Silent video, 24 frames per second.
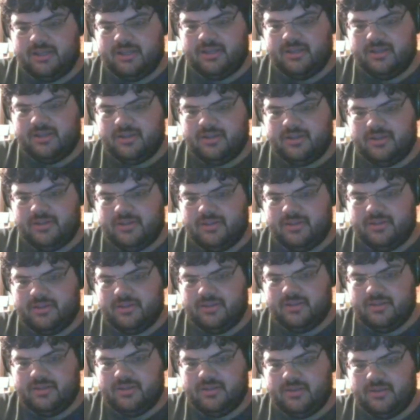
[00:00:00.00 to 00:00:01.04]

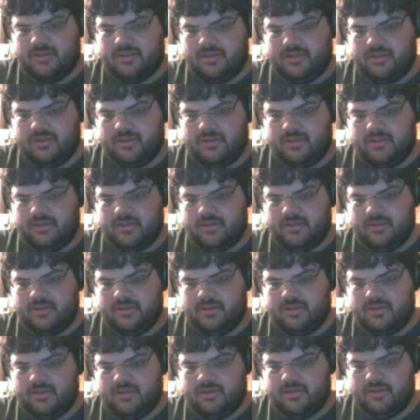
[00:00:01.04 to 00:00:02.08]
Nothing is said.